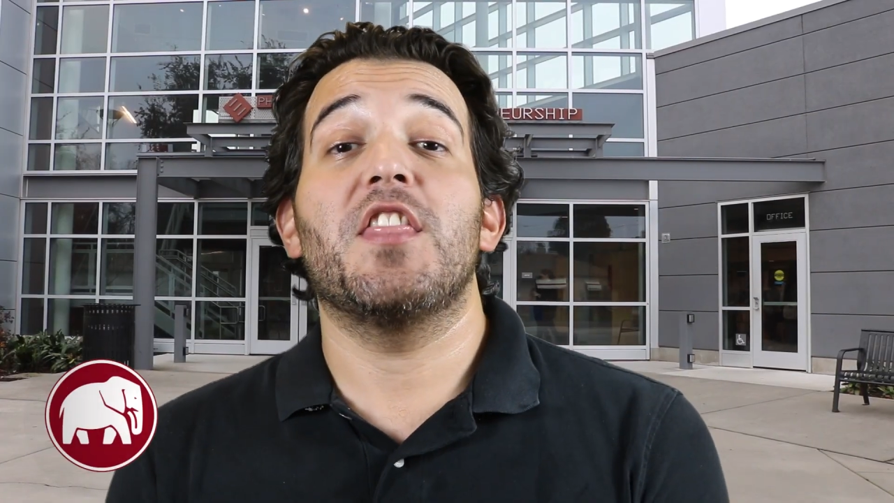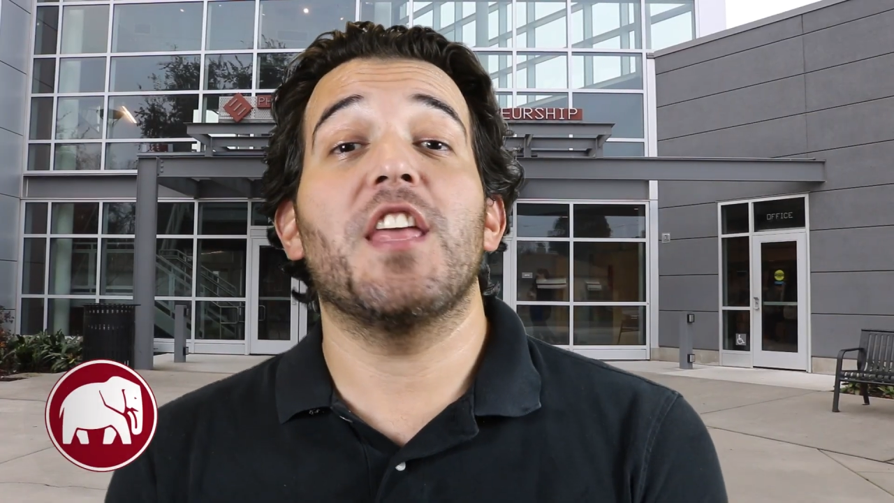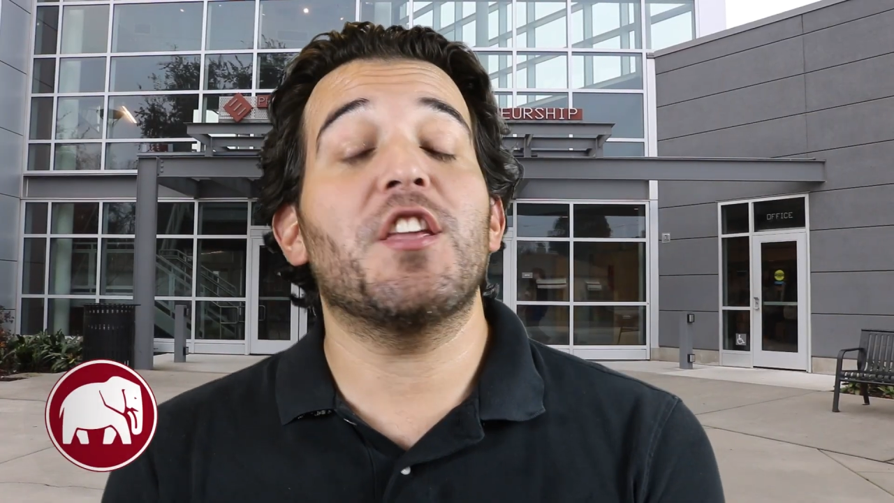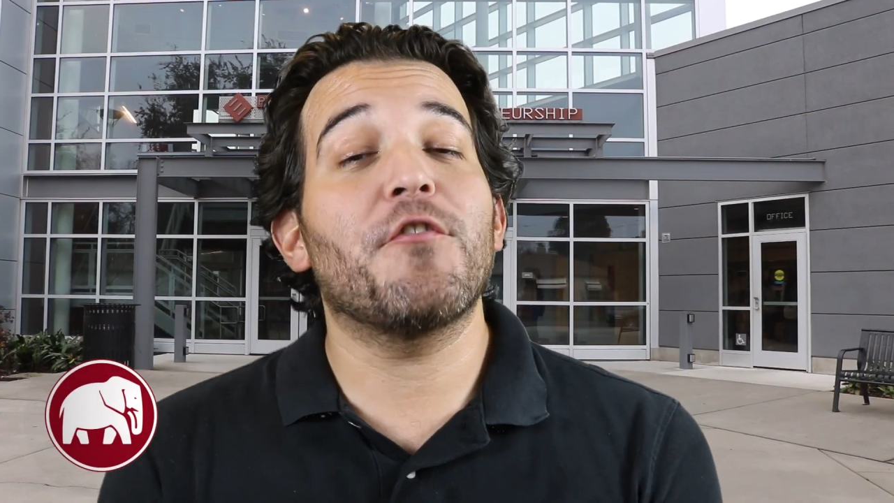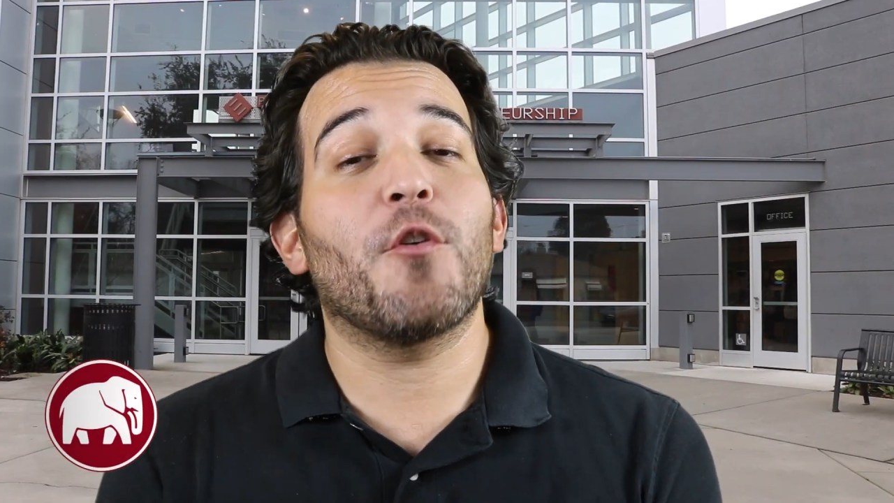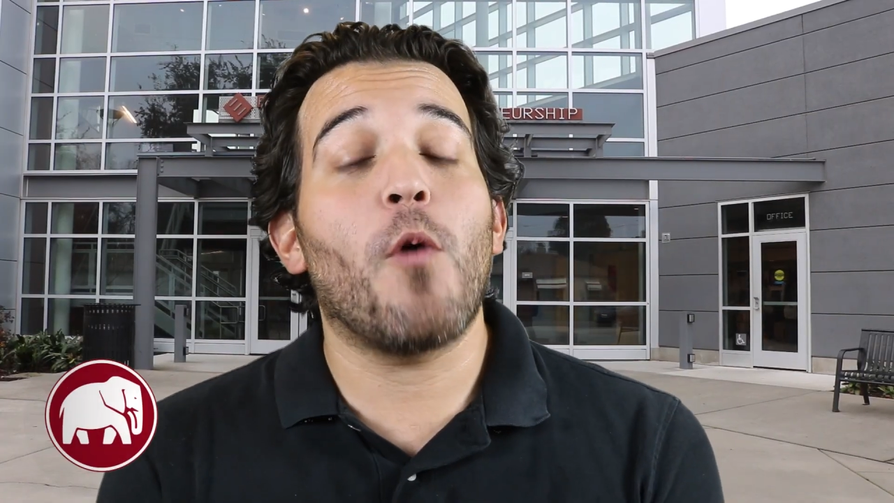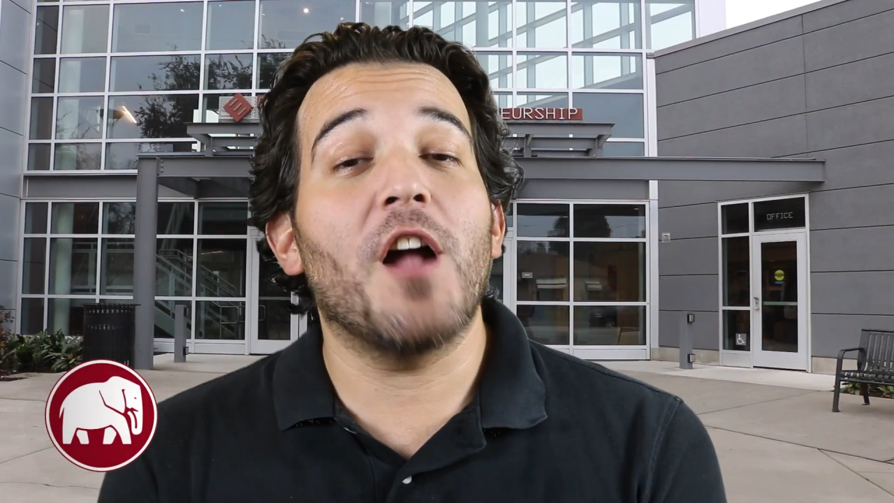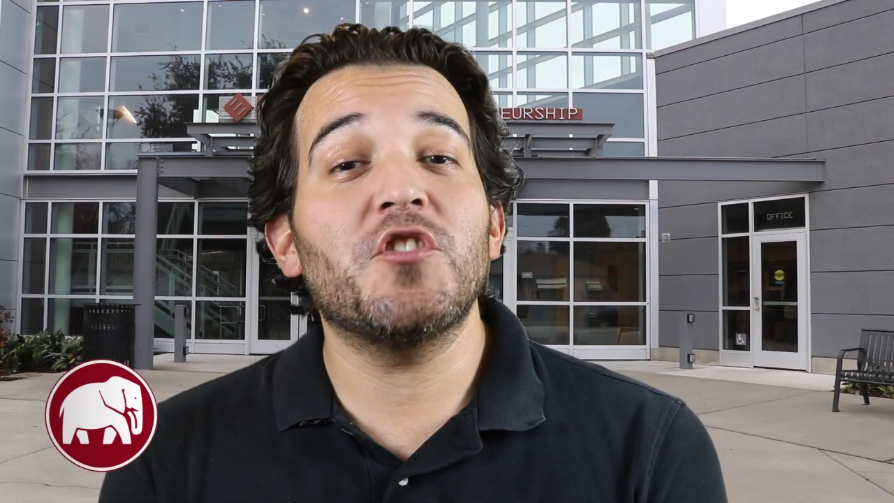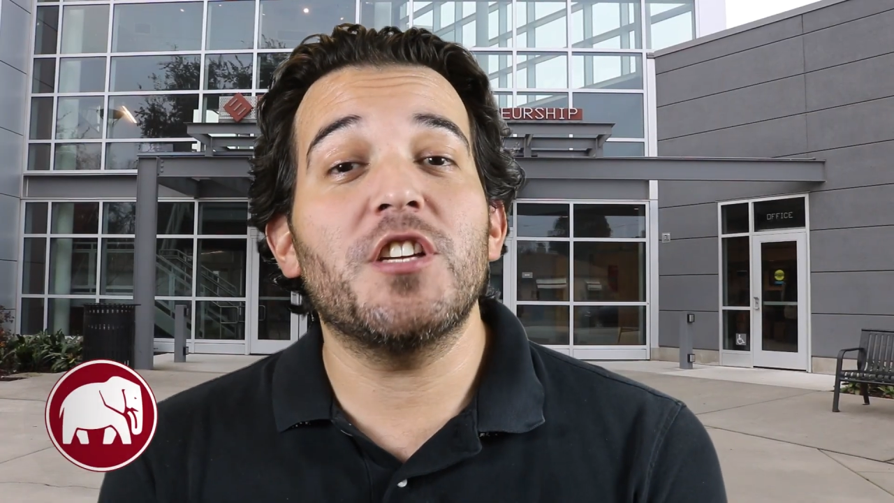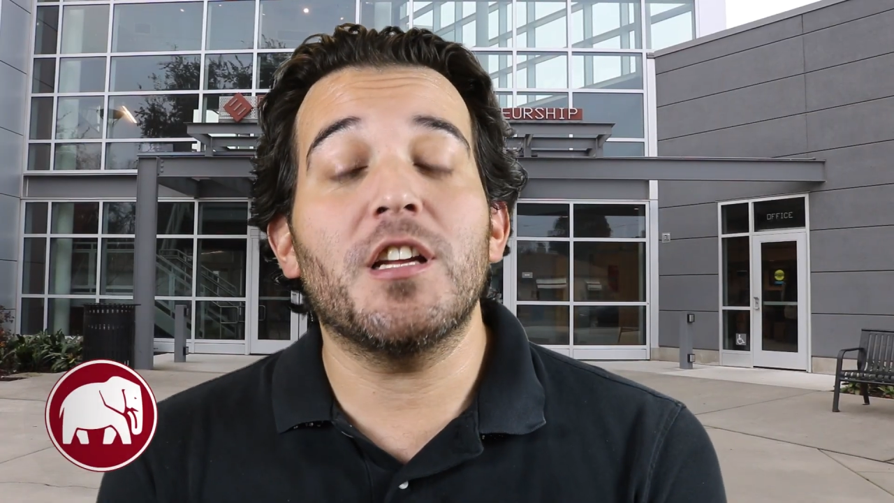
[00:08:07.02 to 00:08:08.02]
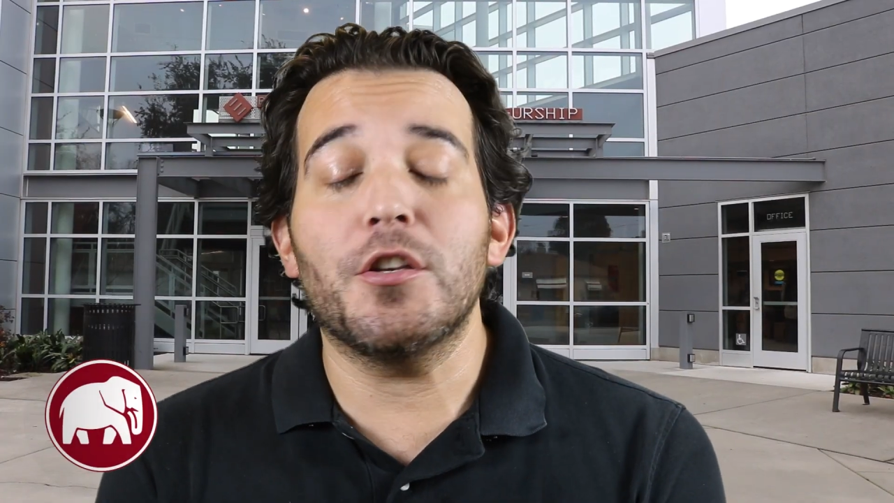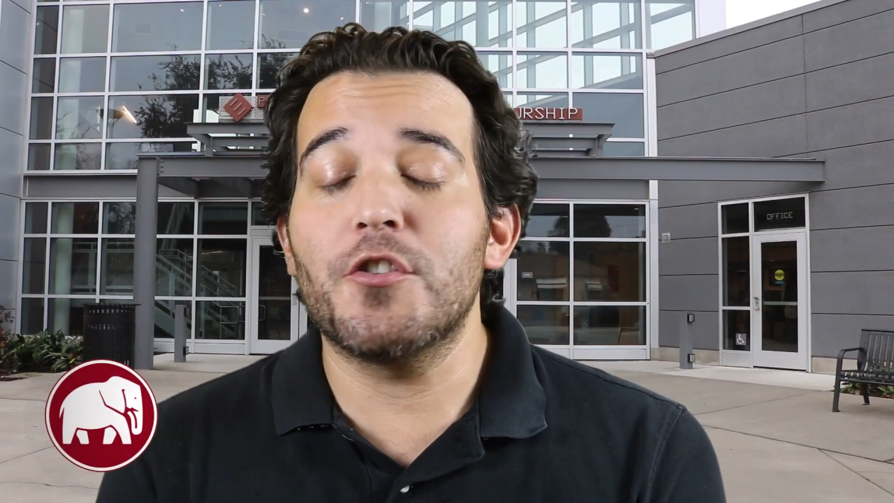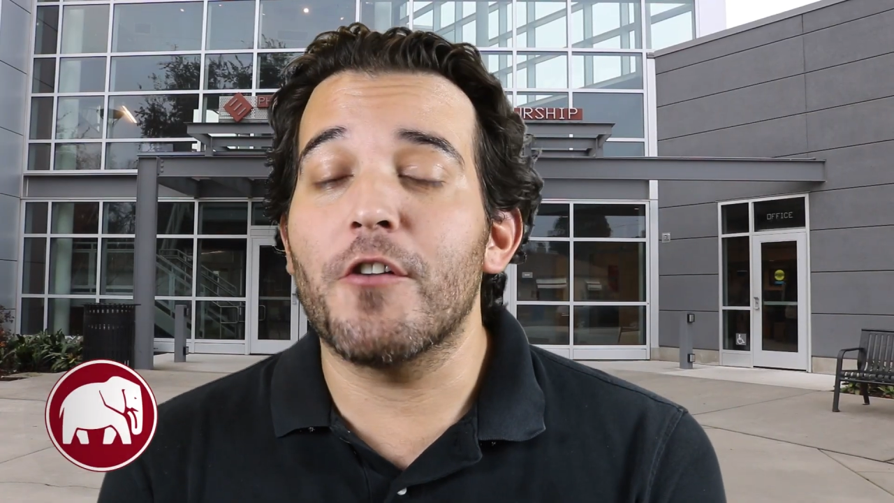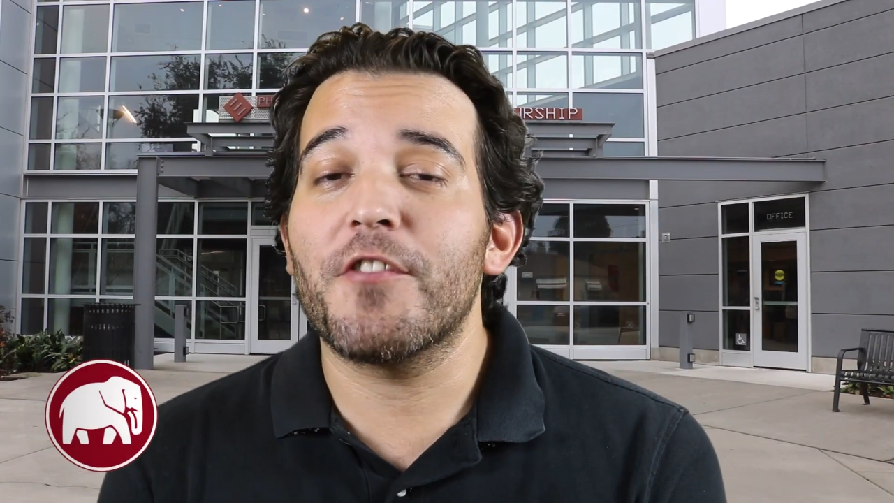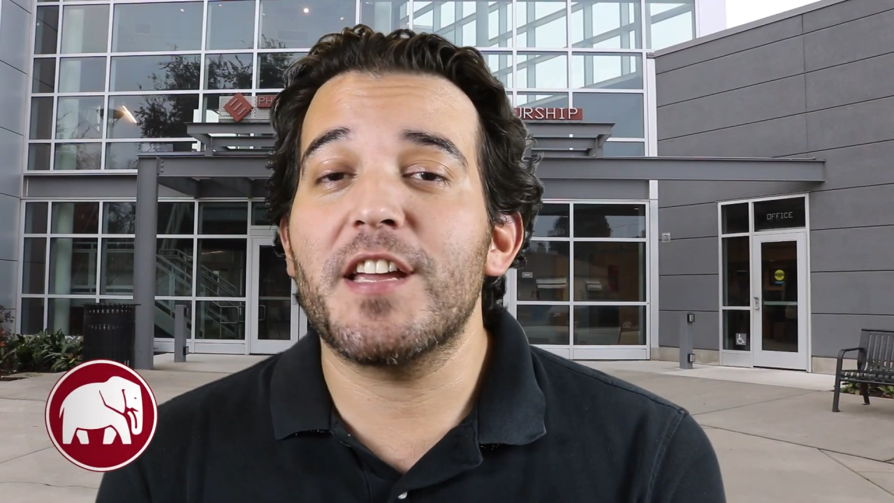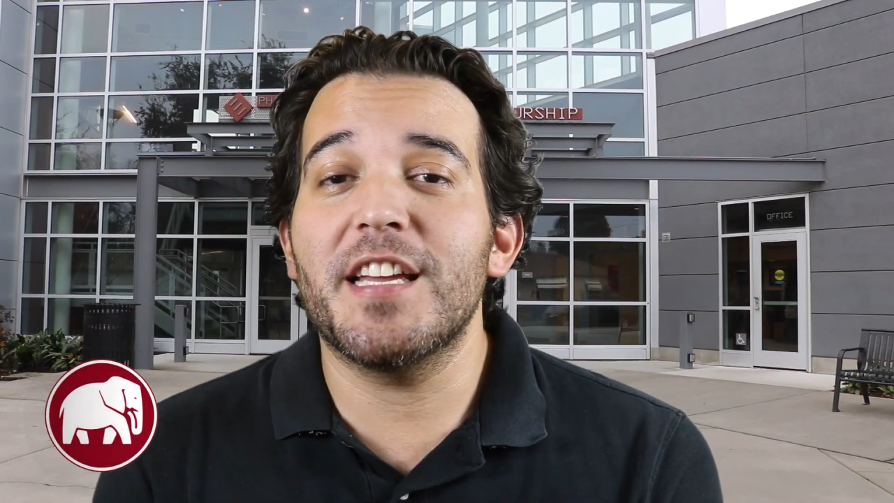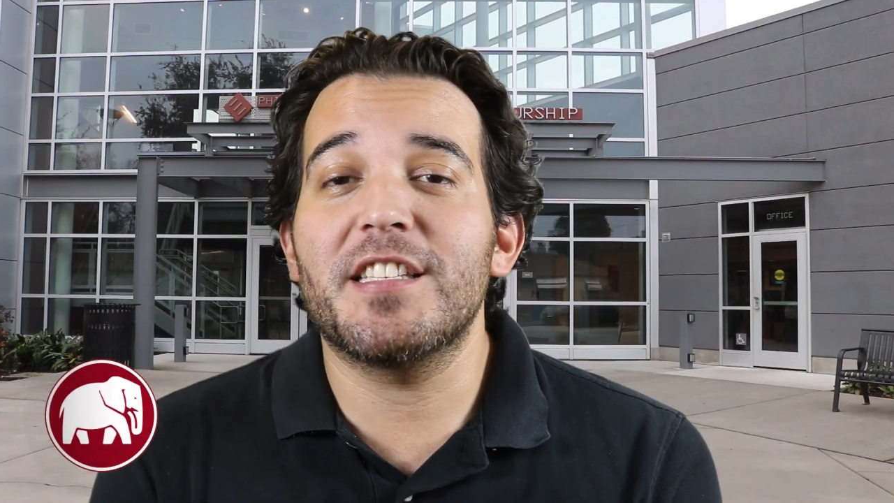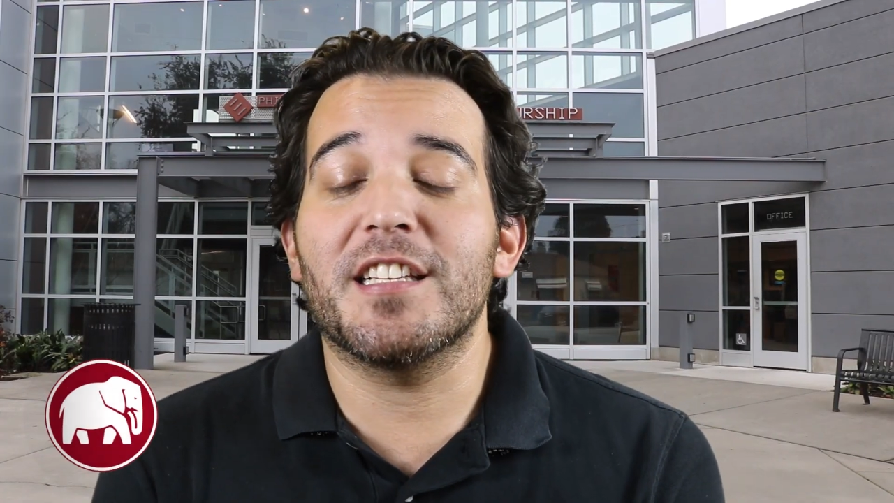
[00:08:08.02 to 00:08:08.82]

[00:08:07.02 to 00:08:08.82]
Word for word: Thank you for watching. Don't forget